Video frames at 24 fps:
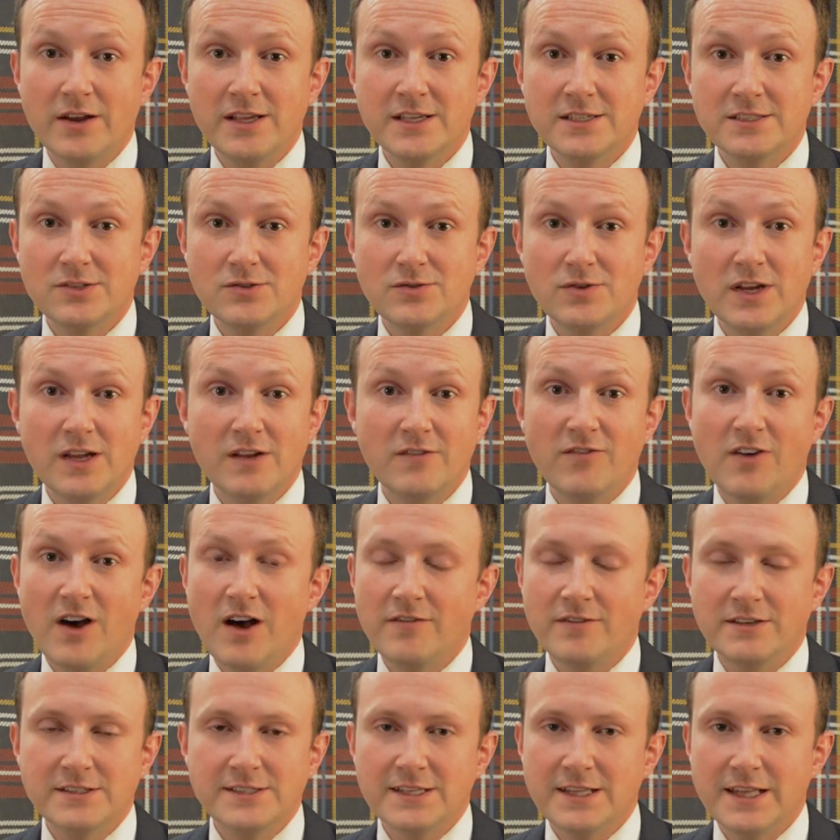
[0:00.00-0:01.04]
history
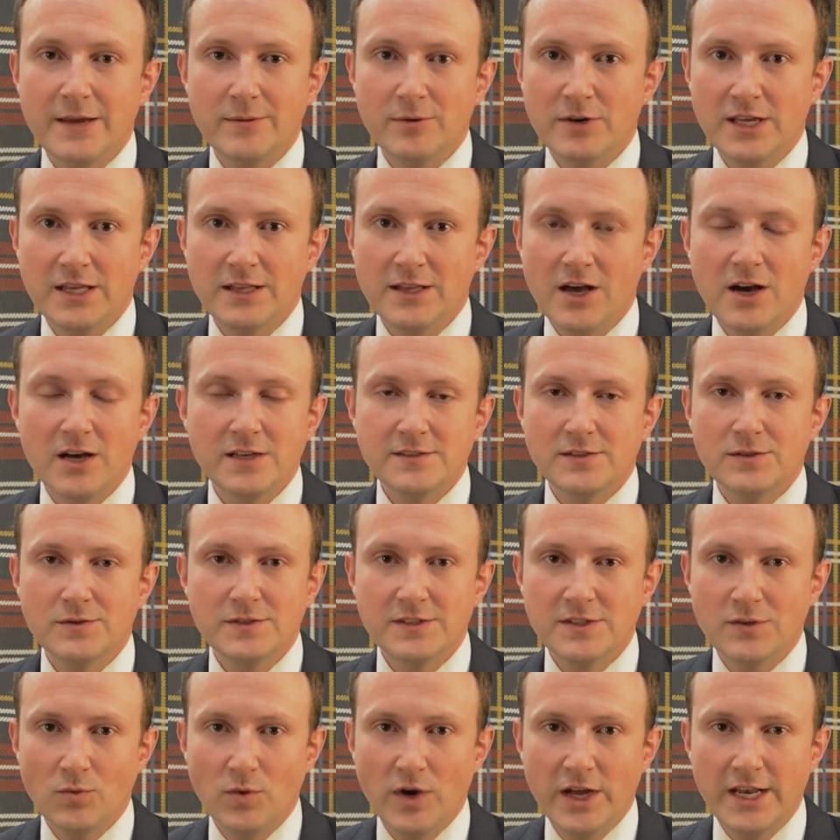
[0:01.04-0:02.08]
involving celebrity
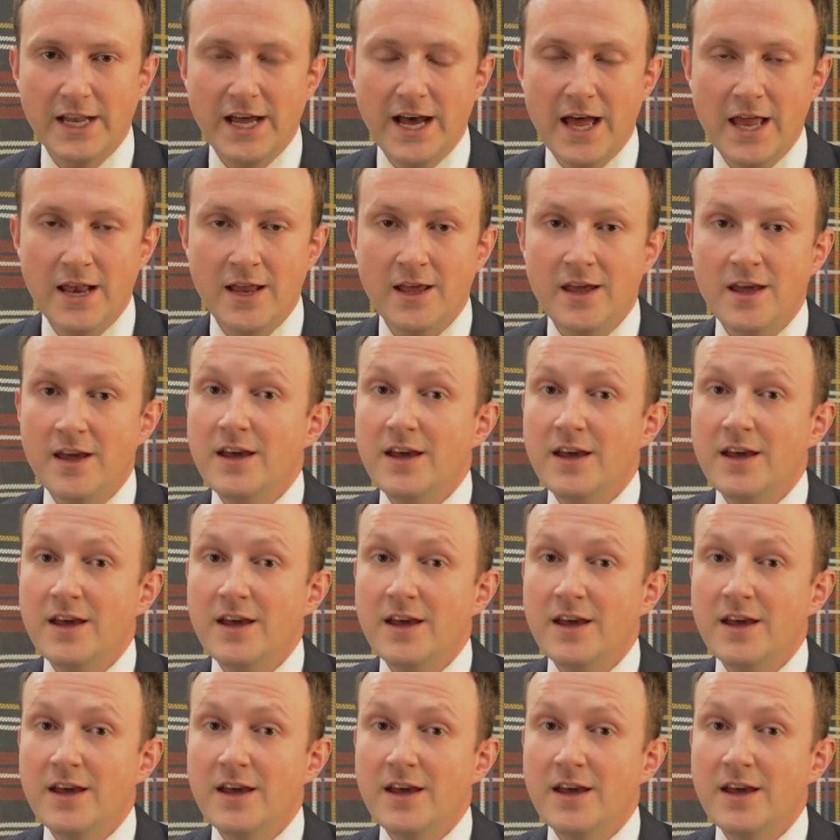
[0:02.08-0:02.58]
lawsuits and whatnot.